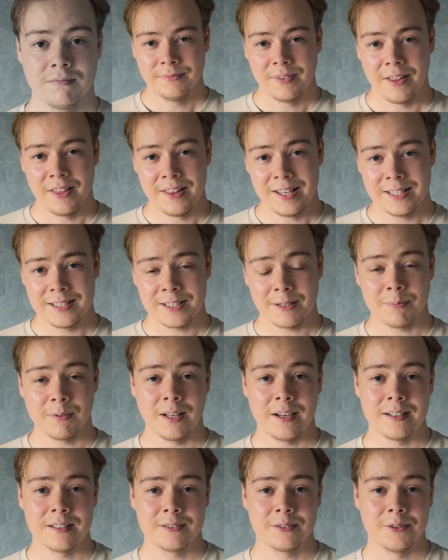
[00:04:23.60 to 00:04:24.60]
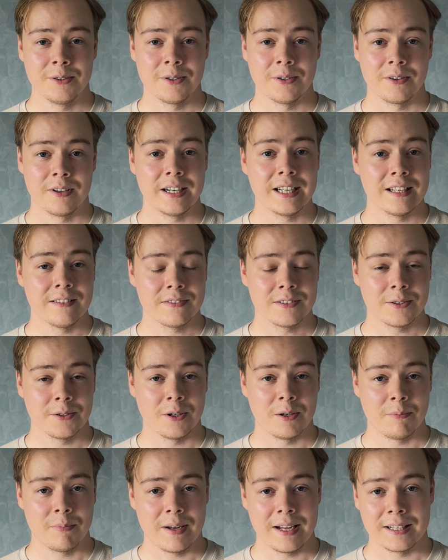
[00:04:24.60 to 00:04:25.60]
This applies to your
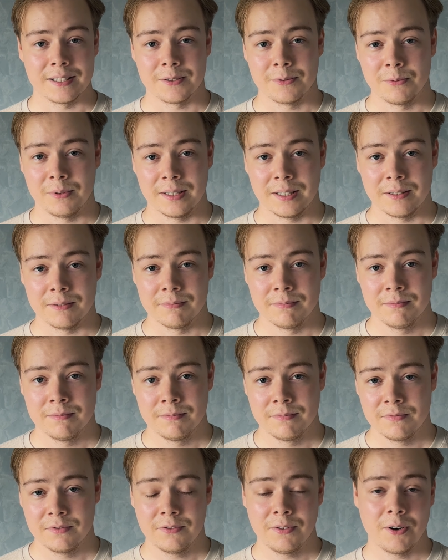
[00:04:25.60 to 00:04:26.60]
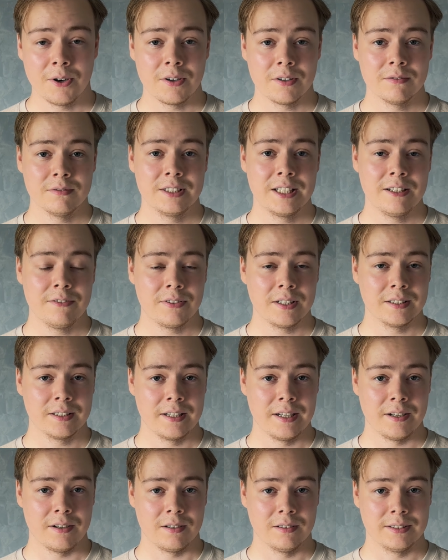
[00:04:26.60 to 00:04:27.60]
f-stop as well. For different
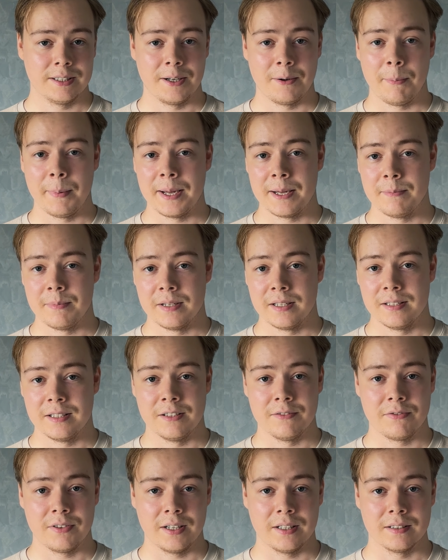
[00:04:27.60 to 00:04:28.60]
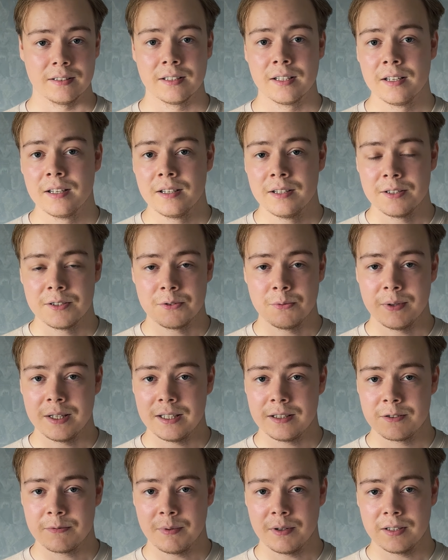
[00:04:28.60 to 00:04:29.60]
gear there may be different
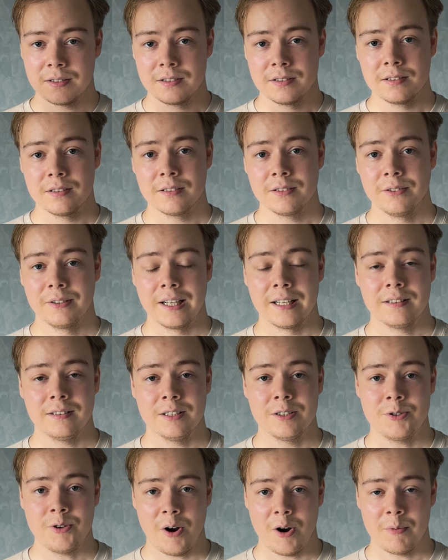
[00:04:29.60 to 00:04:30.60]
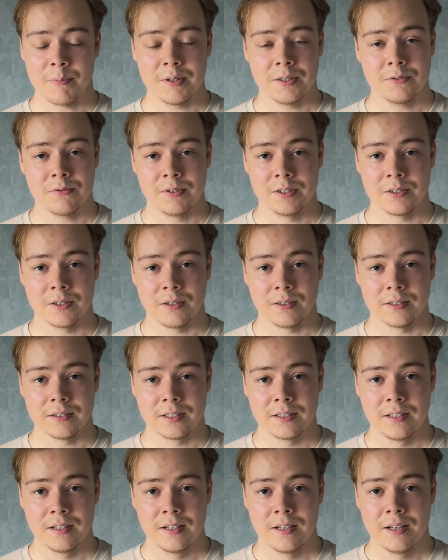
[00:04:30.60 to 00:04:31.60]
sweet spots to get the sharpest result,
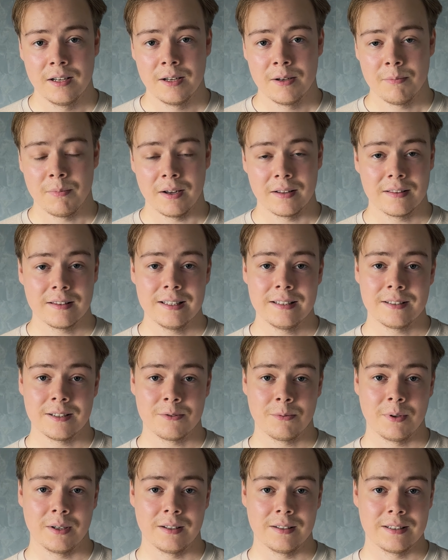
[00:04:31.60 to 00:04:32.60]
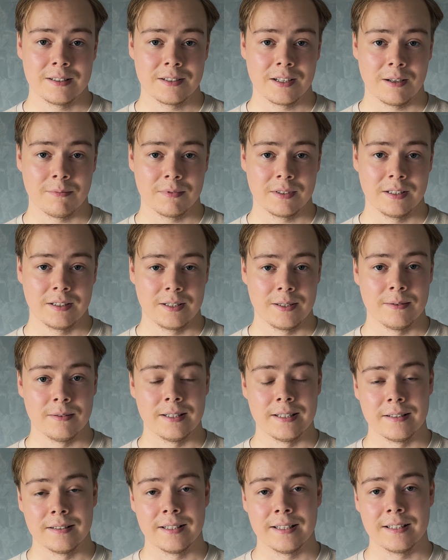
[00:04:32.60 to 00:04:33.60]
but this as well is something you
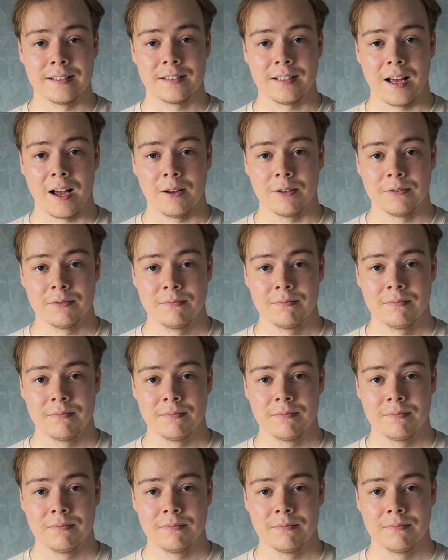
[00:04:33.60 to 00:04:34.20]
need to test out.